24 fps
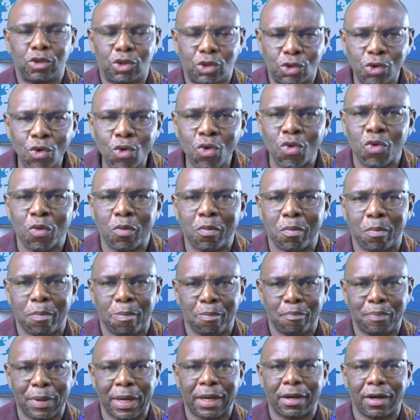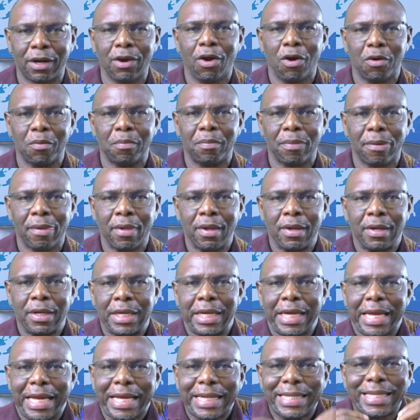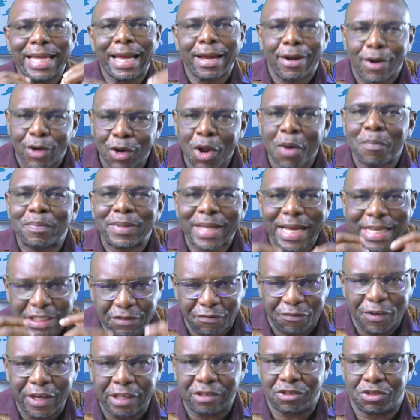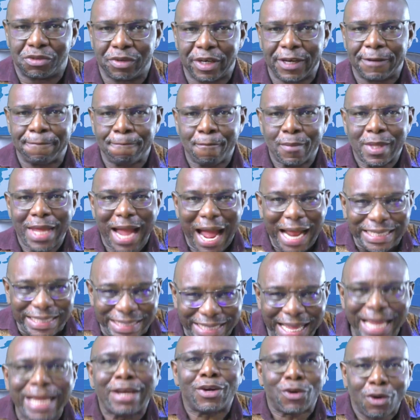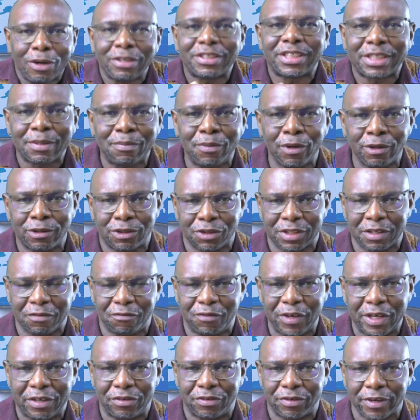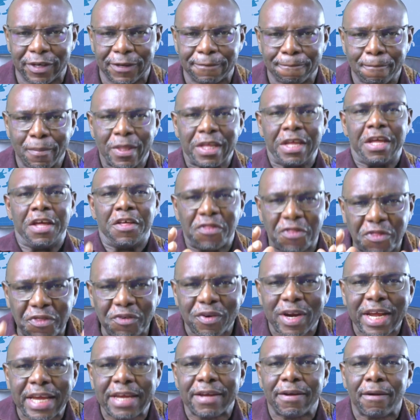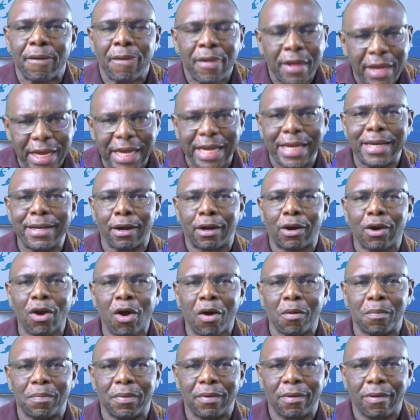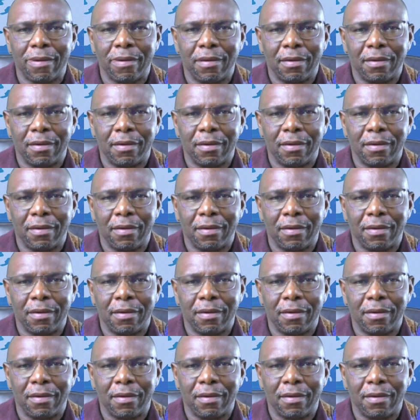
Two per club. In their club, there is victory. And they contribute to the victory. Three in a club.